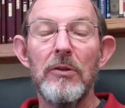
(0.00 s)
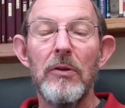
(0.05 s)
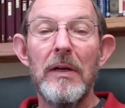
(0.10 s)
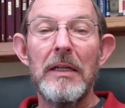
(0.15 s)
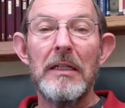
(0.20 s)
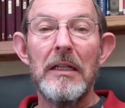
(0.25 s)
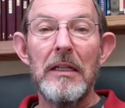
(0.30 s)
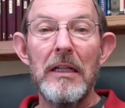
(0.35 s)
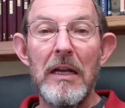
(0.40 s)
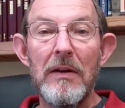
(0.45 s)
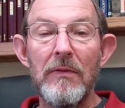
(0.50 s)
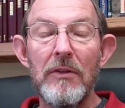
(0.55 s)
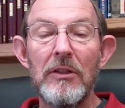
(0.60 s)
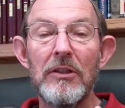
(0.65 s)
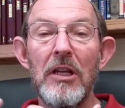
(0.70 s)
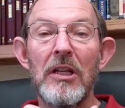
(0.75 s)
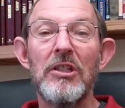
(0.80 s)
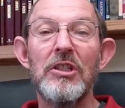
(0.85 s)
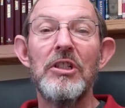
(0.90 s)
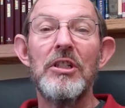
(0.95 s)
So He
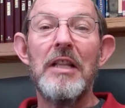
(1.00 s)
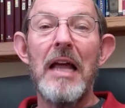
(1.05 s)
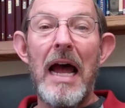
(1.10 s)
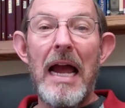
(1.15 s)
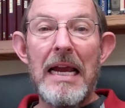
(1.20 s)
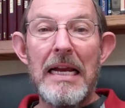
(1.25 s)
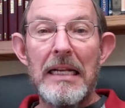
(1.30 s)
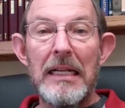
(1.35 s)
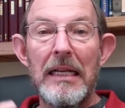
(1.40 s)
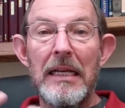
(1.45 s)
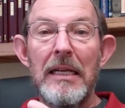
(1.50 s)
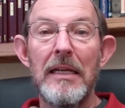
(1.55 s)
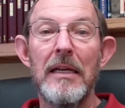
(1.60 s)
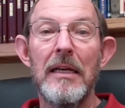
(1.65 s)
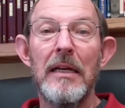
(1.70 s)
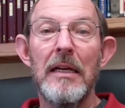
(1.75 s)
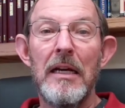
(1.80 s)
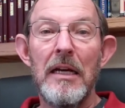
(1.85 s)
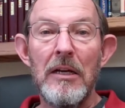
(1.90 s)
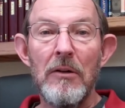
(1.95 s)
delivers us daily,
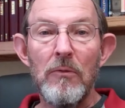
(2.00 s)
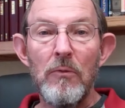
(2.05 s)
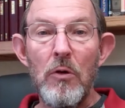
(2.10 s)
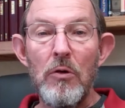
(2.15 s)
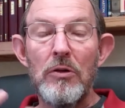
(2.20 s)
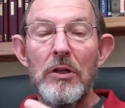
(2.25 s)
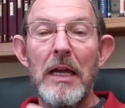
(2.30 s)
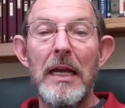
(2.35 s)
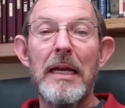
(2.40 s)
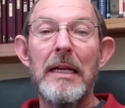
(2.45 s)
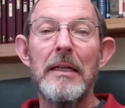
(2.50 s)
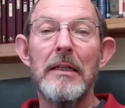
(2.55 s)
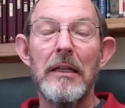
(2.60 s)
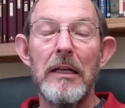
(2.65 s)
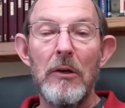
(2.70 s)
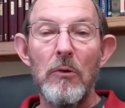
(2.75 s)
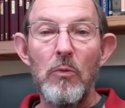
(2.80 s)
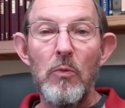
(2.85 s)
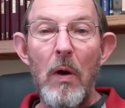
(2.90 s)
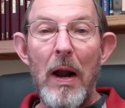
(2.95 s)

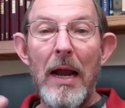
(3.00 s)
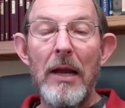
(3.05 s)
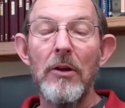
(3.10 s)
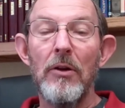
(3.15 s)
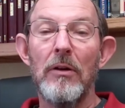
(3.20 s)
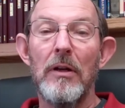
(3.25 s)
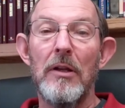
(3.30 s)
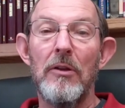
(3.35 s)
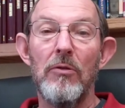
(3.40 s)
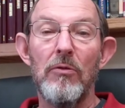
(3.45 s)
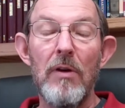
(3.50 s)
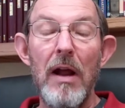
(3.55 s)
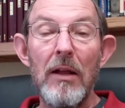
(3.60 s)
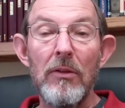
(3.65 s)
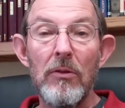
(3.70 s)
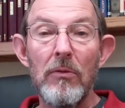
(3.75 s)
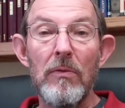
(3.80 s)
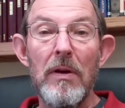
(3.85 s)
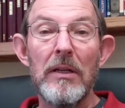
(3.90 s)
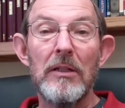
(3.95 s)
routinely, regularly,
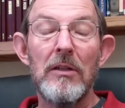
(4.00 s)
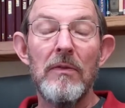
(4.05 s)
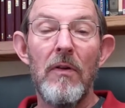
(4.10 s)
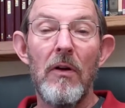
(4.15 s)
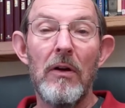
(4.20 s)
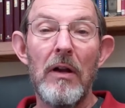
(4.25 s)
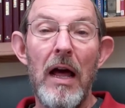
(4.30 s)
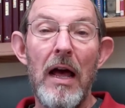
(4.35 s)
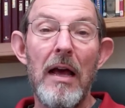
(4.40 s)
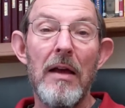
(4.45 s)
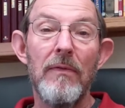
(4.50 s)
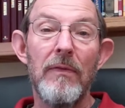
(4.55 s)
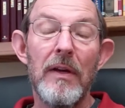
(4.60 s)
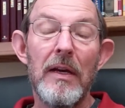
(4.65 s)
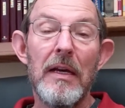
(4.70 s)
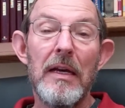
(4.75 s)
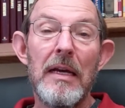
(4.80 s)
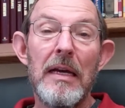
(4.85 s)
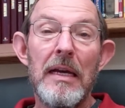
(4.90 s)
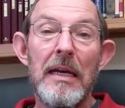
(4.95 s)
throughout the rest of our life.